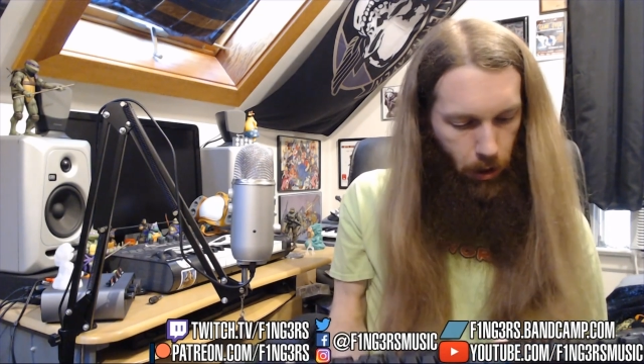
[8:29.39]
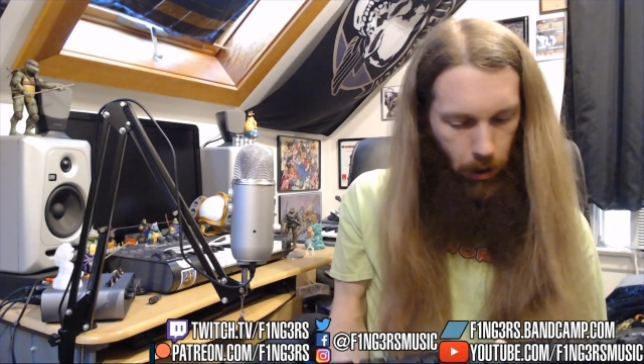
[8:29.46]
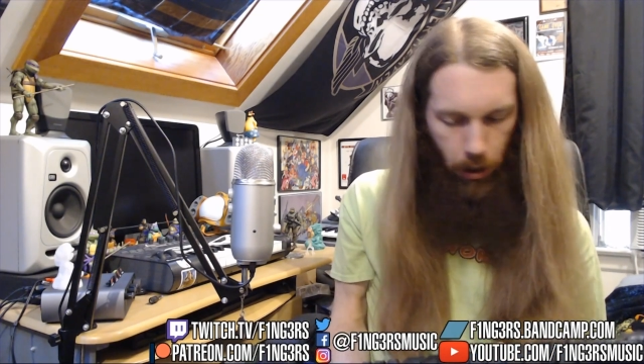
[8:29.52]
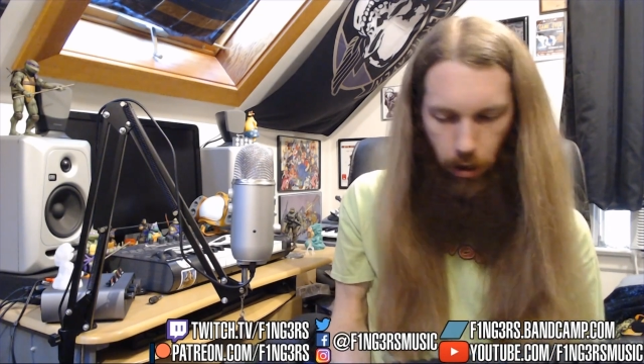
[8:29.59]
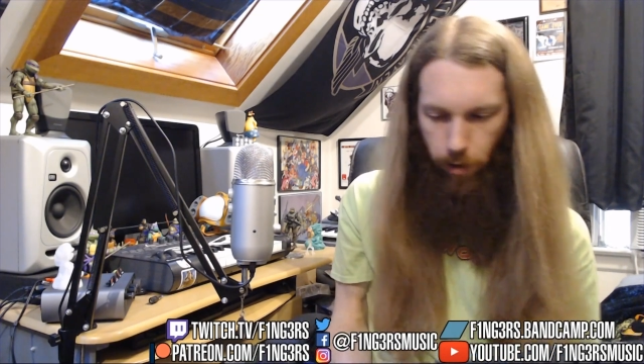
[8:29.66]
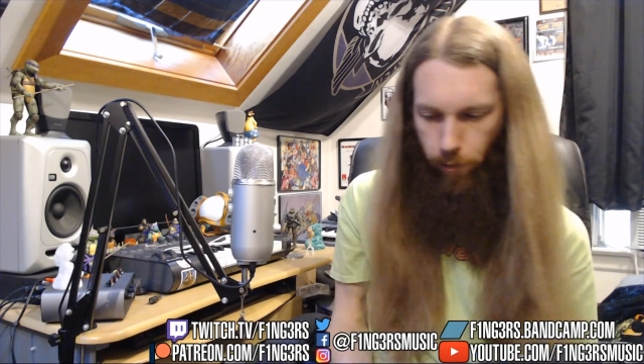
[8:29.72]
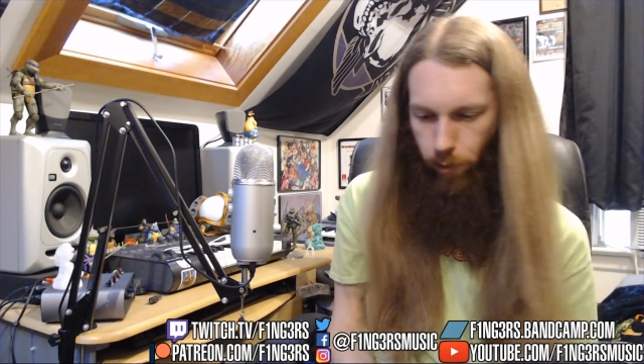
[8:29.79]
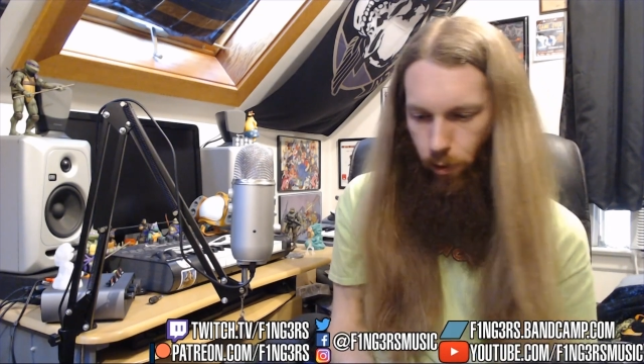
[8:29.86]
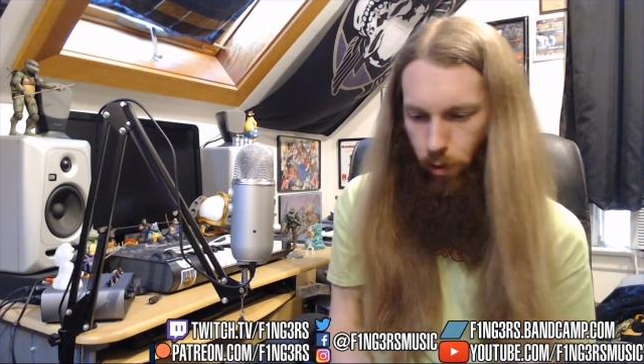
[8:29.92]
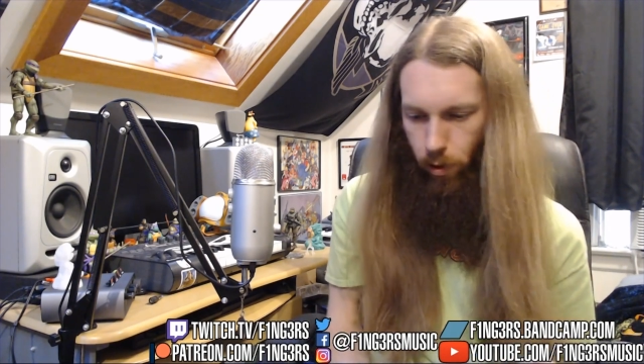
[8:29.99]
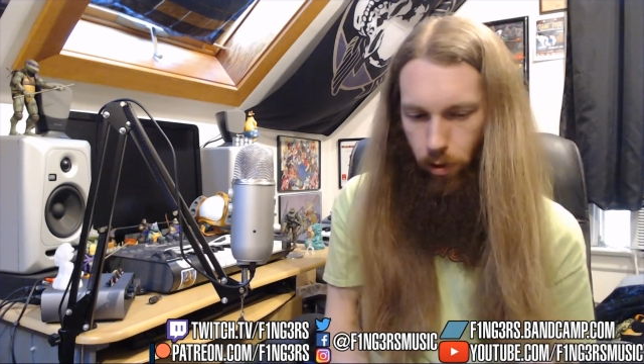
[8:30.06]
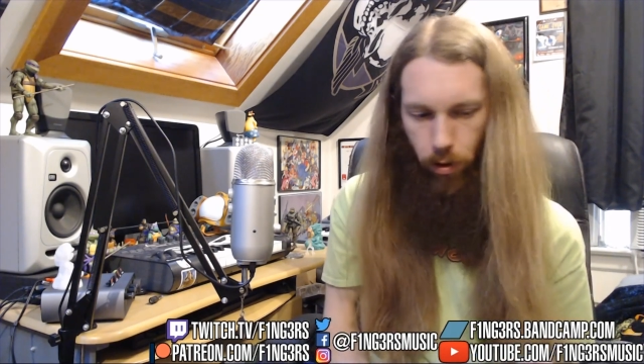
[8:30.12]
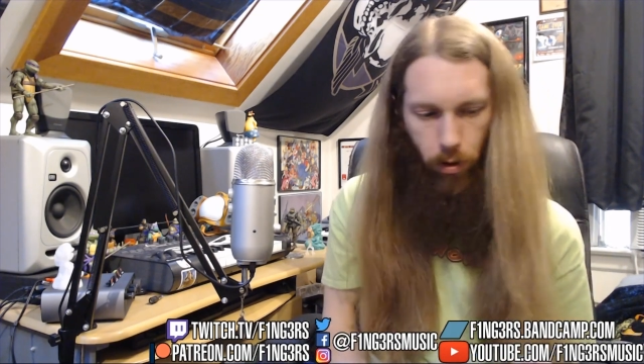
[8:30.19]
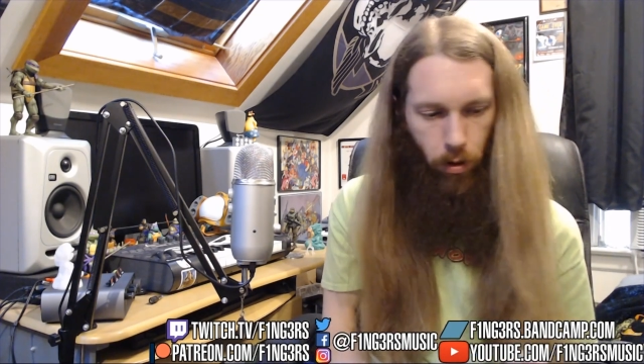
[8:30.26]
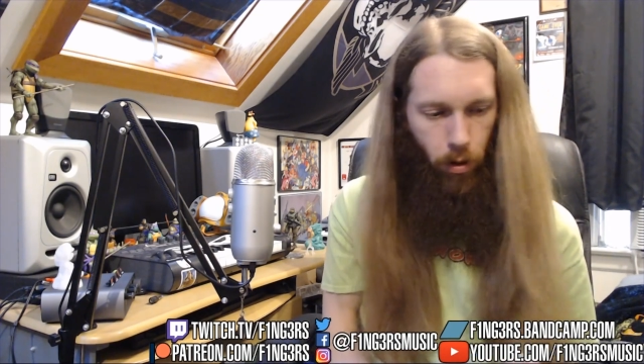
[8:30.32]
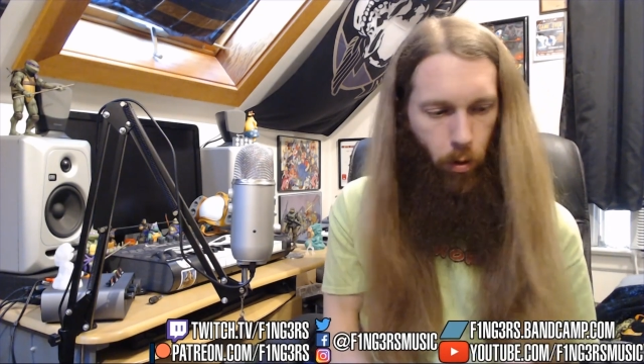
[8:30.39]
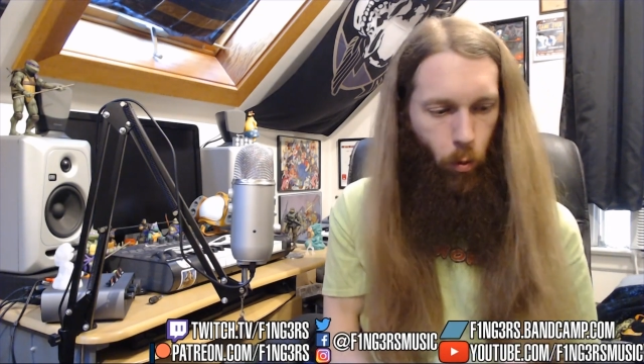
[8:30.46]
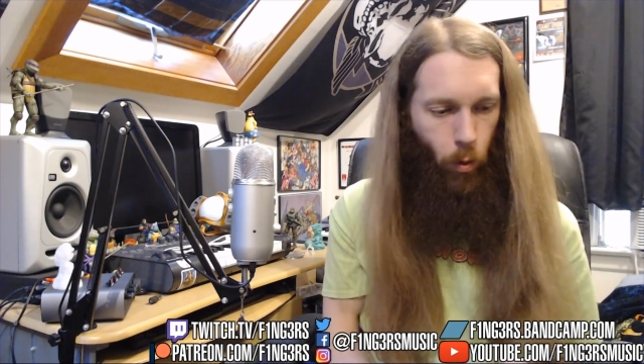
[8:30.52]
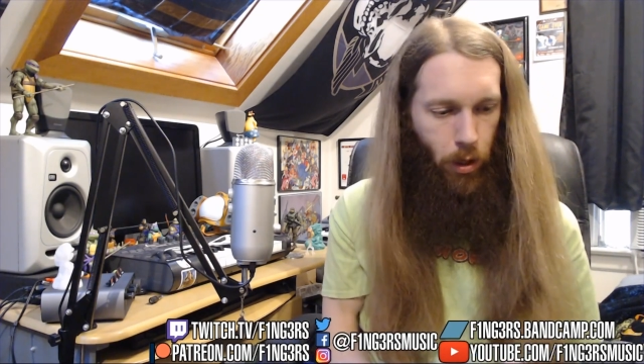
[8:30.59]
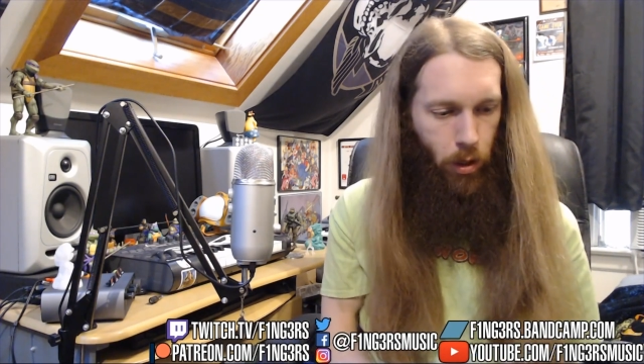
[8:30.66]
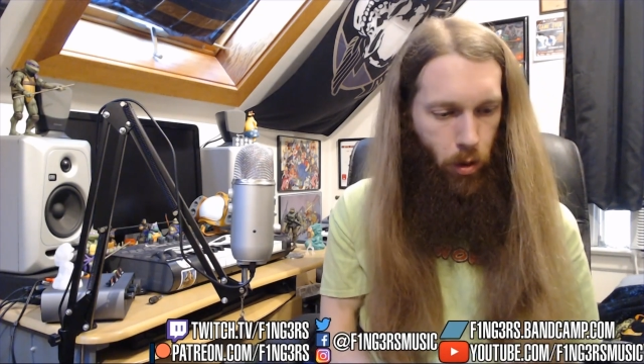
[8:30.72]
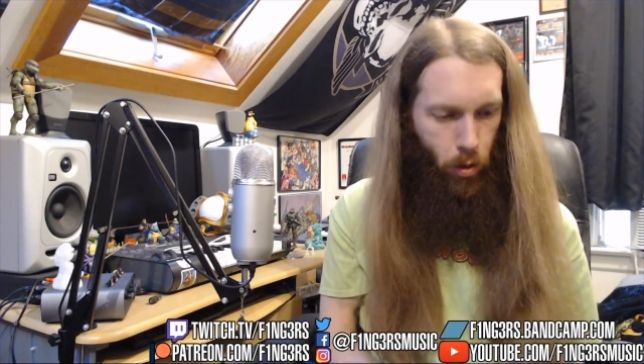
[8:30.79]
for a
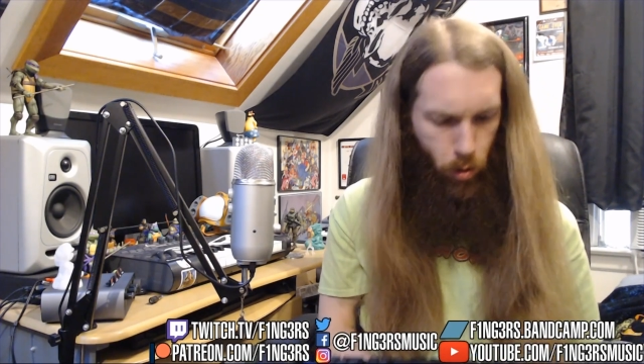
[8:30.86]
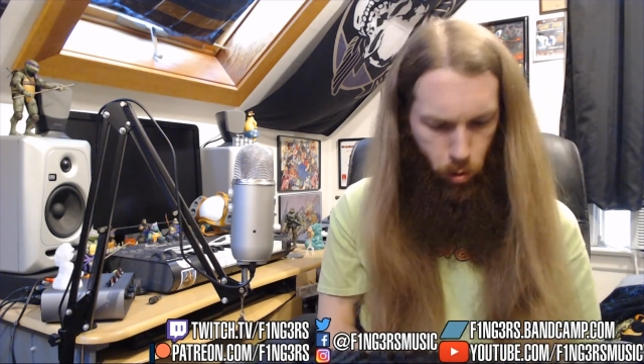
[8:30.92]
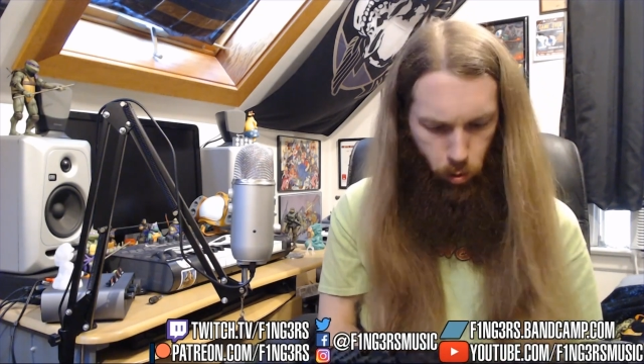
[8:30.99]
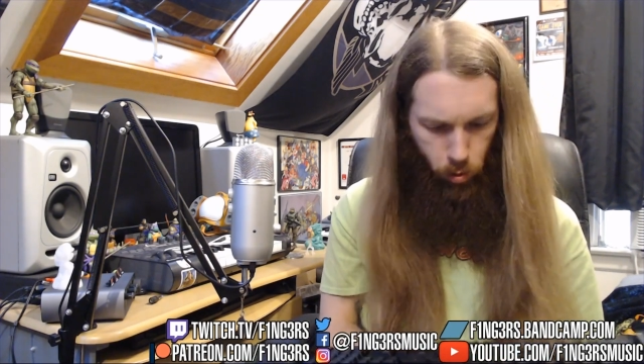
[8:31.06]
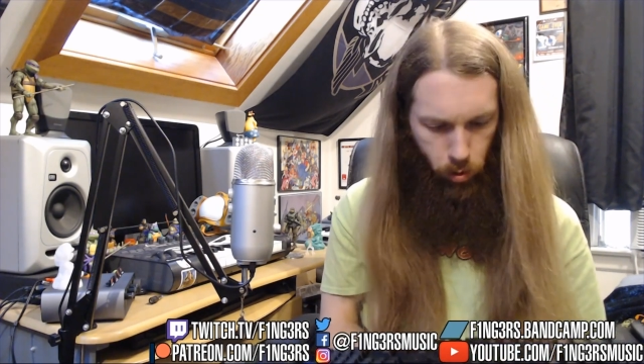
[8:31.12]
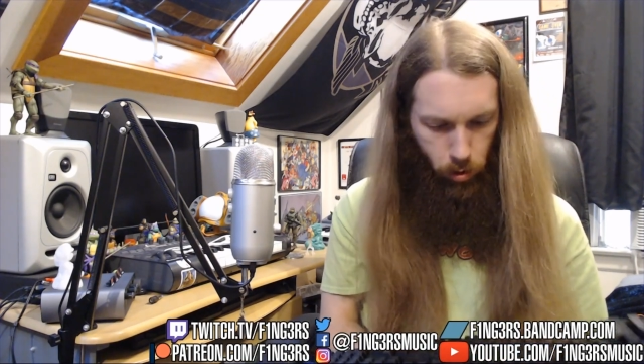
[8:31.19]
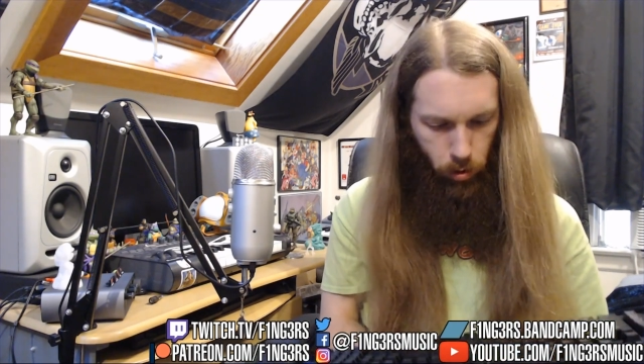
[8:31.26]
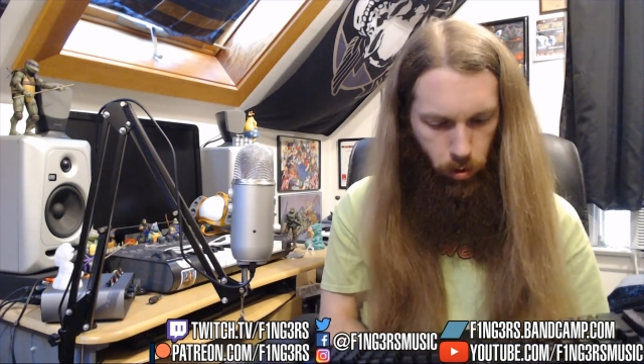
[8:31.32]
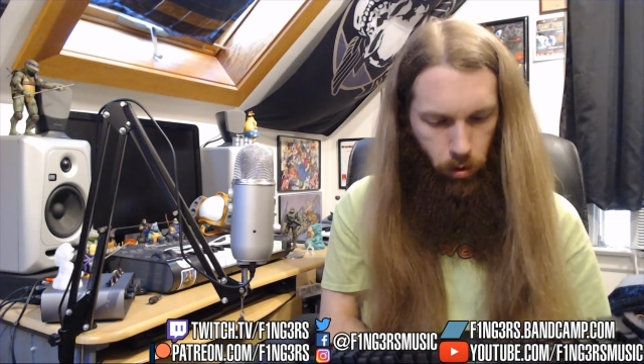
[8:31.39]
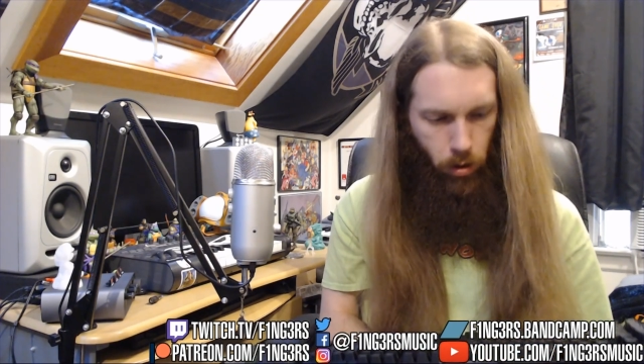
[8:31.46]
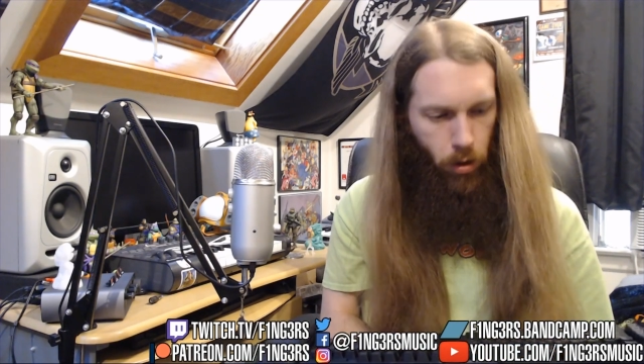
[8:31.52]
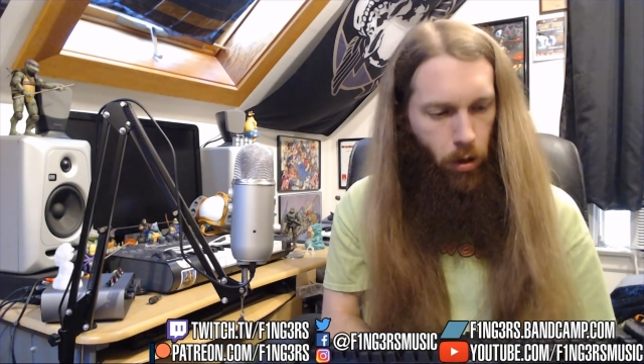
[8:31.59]
Windows